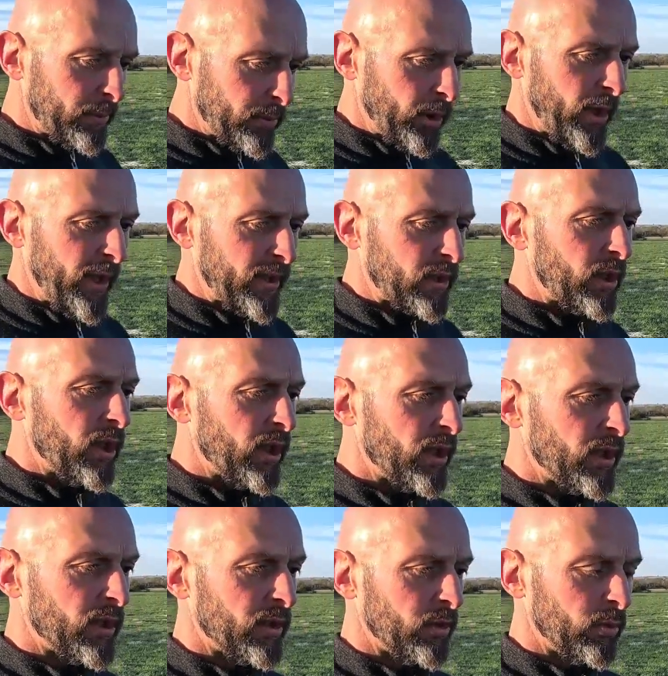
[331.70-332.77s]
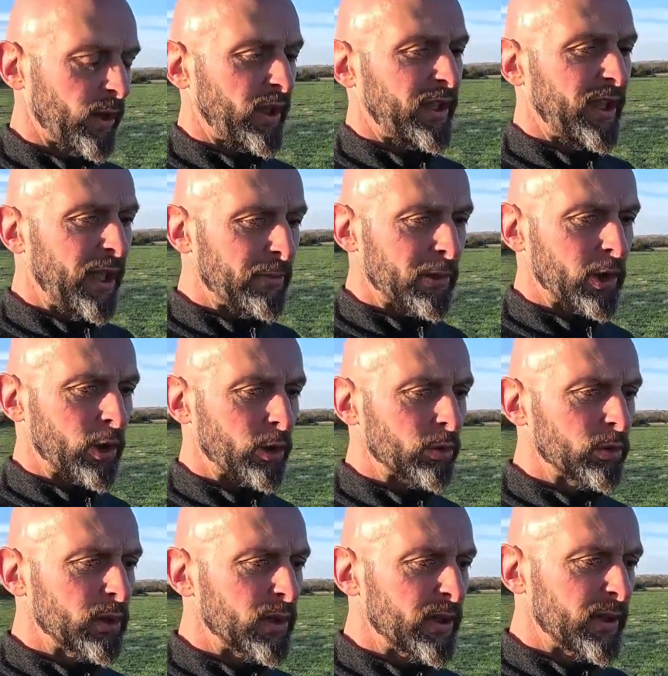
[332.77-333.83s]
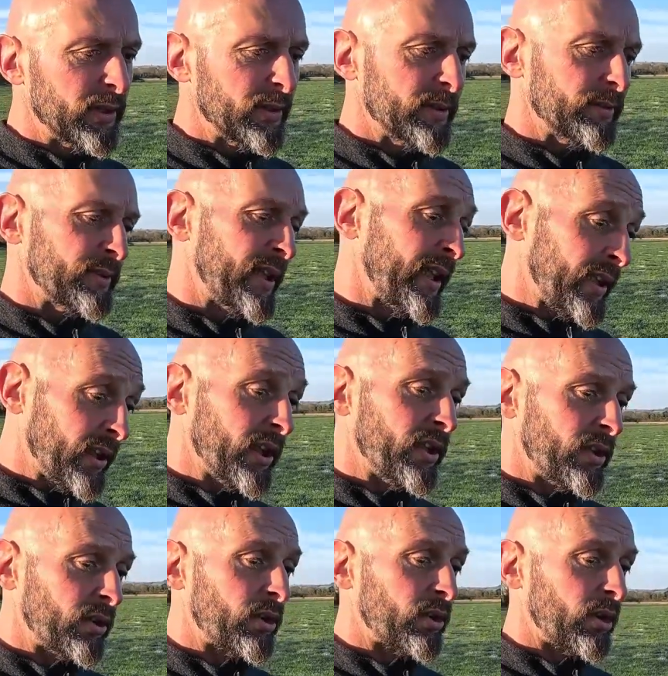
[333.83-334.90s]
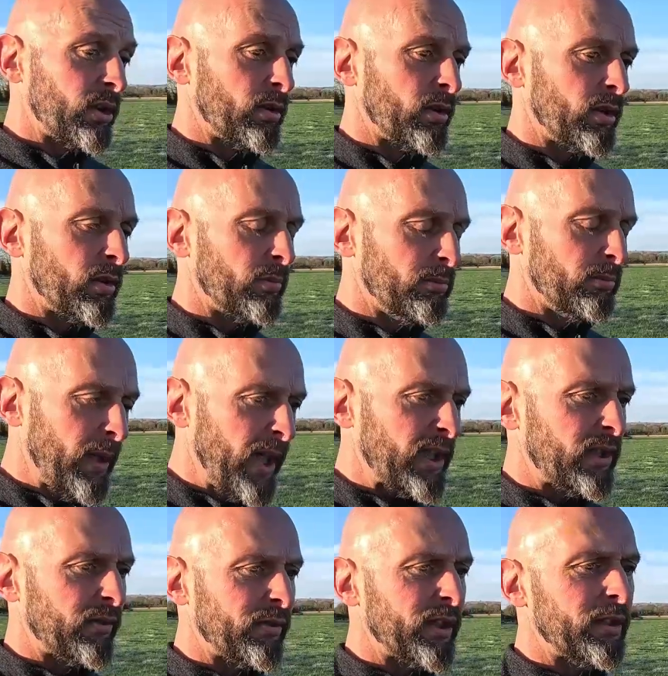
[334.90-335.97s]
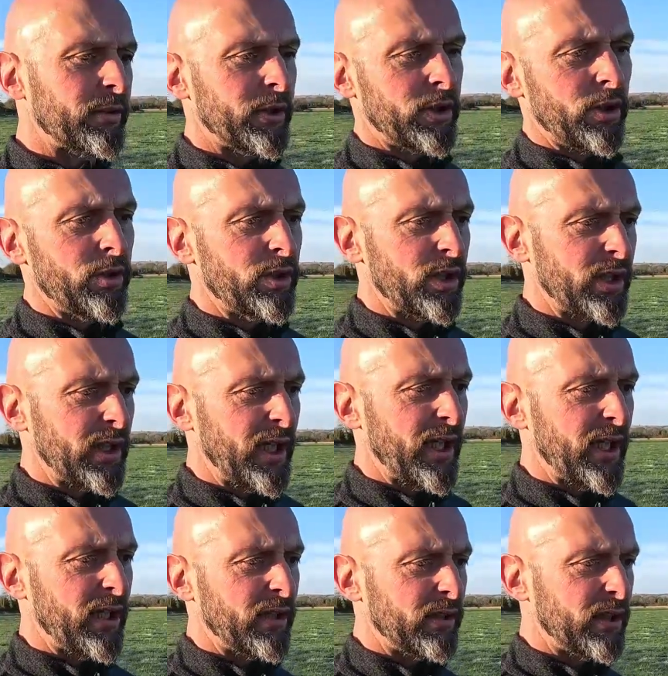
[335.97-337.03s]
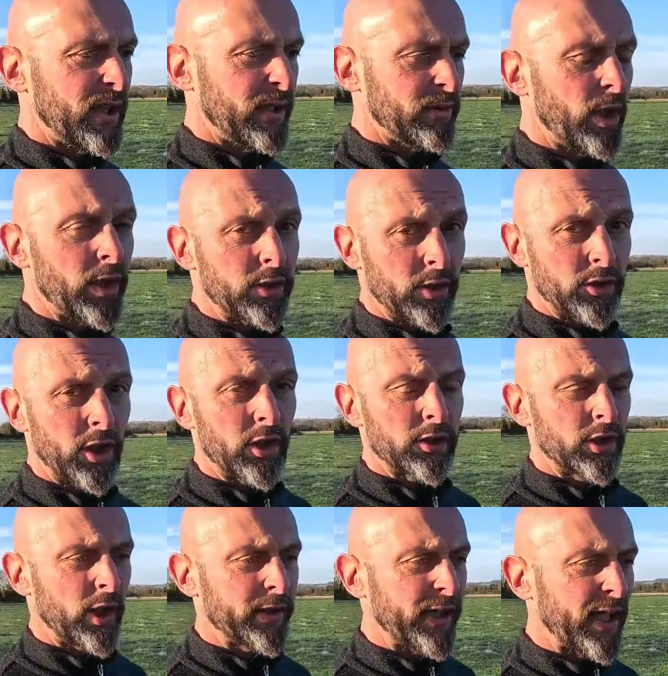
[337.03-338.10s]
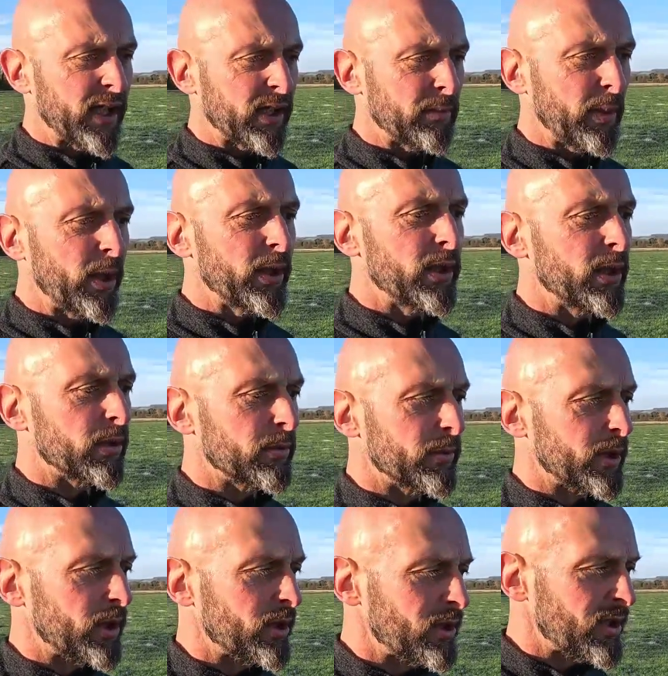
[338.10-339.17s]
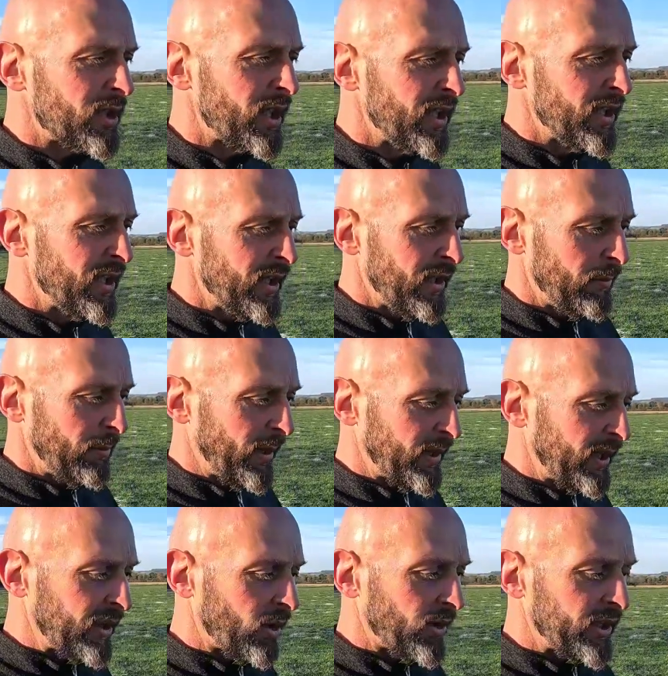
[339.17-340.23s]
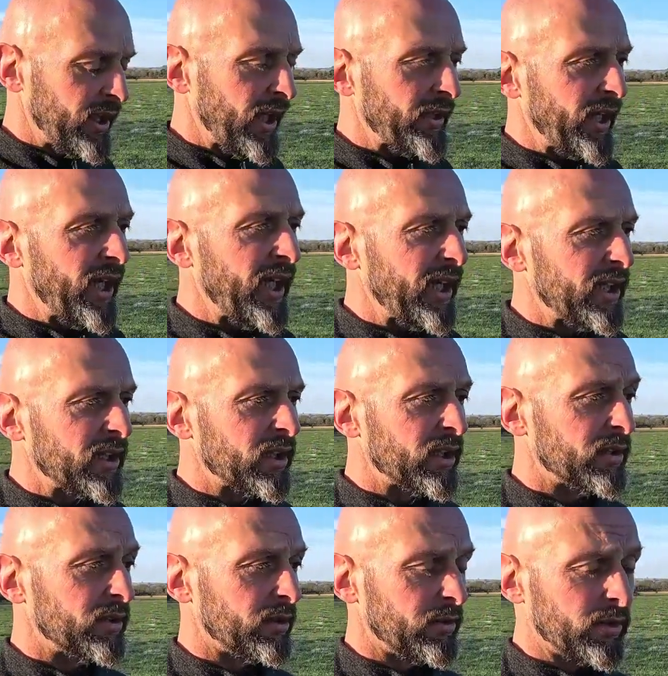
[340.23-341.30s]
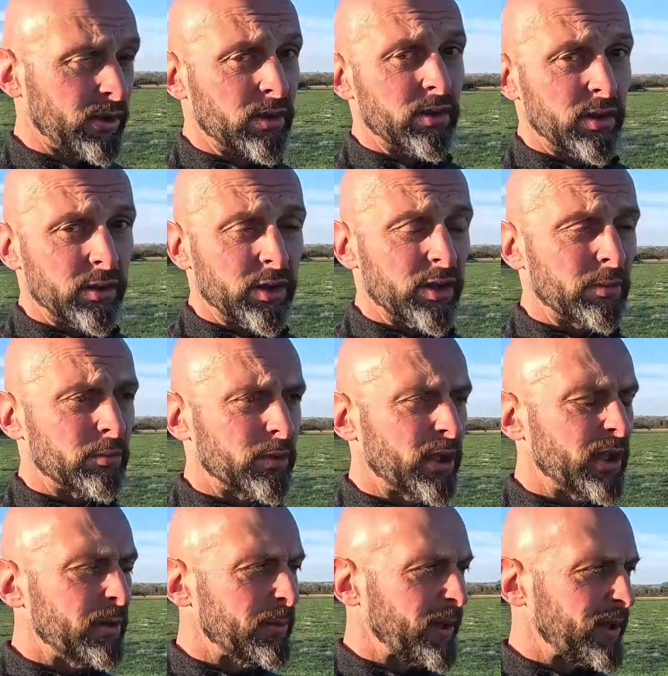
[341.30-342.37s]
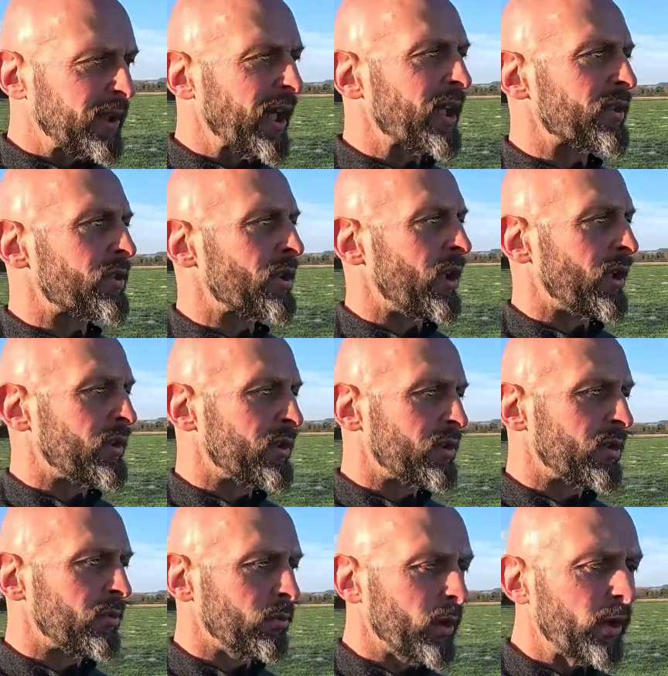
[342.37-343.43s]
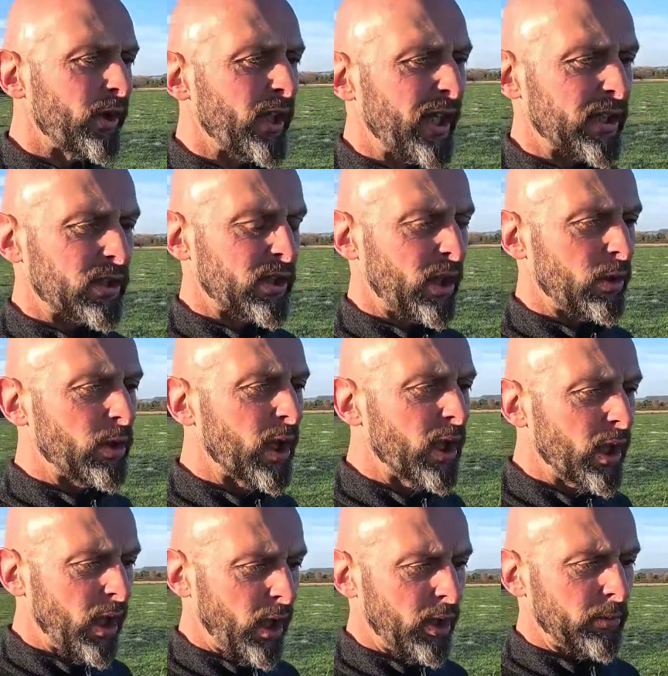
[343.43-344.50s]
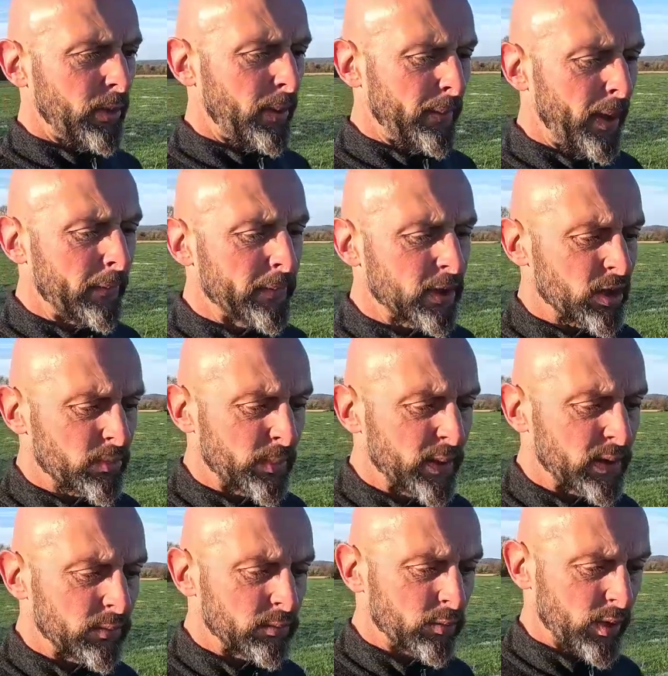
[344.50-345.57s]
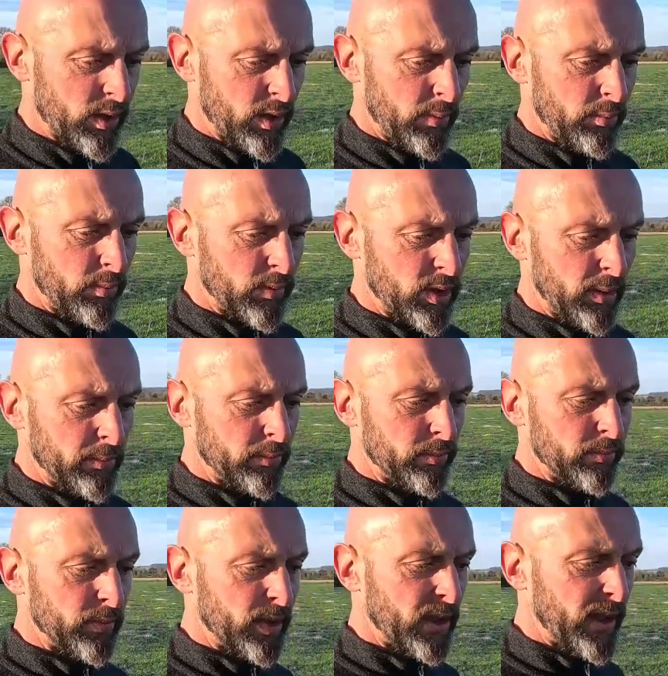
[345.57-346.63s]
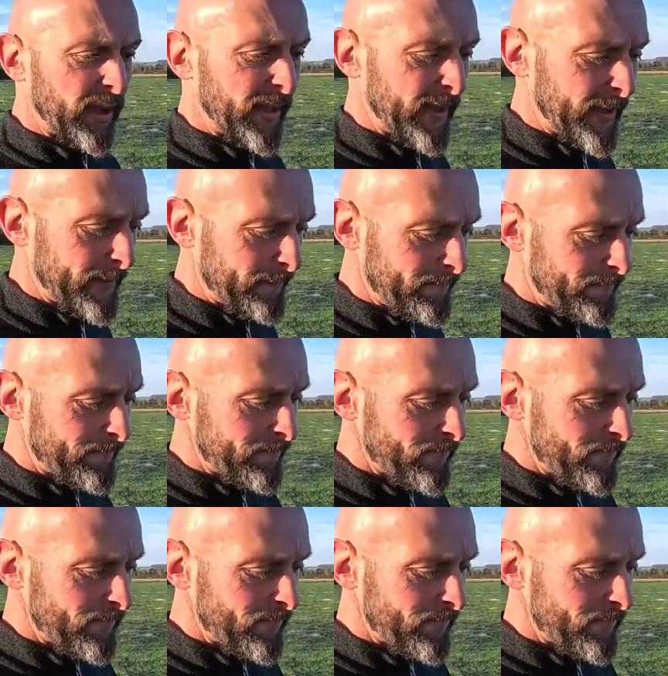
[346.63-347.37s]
a product with a chemical that is massively reducing our uh, nitrous oxide and ammonia emissions but then on the other hand there is there are some really big downsides with that so I'm, I'm hoping to speak with some some um,